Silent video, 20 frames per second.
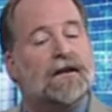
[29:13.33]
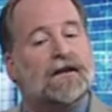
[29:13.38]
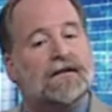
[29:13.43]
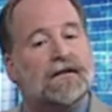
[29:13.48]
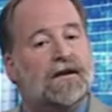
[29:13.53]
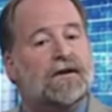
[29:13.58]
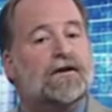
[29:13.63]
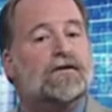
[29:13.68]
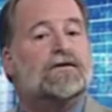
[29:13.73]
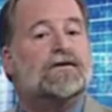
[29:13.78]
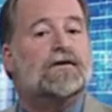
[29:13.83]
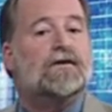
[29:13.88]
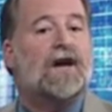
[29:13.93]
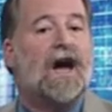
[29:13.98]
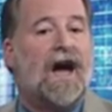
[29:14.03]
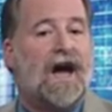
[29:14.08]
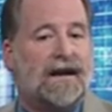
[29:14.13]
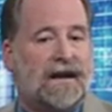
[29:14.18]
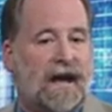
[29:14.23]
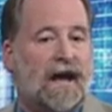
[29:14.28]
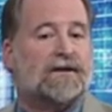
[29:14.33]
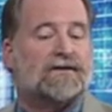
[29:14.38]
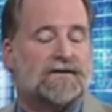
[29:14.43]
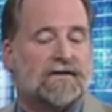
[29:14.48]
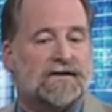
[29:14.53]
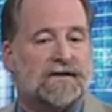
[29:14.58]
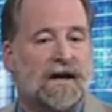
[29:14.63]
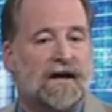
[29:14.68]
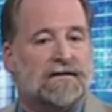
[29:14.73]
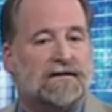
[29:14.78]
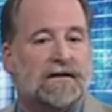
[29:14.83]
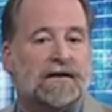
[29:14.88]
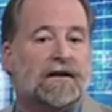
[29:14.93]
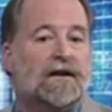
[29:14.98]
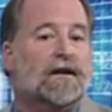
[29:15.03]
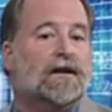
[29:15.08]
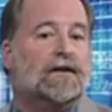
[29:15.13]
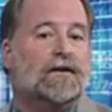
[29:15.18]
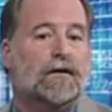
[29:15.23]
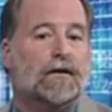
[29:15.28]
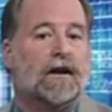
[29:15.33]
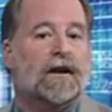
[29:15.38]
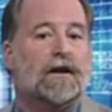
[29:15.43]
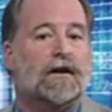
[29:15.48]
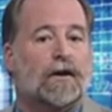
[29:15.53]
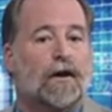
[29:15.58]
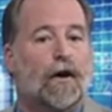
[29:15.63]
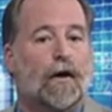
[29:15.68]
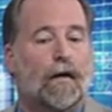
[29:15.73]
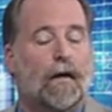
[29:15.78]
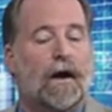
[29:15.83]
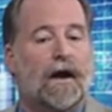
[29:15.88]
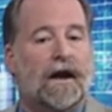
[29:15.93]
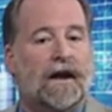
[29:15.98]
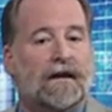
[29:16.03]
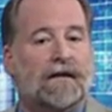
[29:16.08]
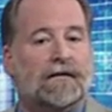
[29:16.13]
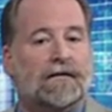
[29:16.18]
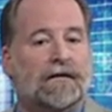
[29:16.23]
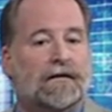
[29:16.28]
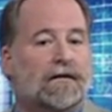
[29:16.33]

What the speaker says: then you do not exercise it. You let it go away.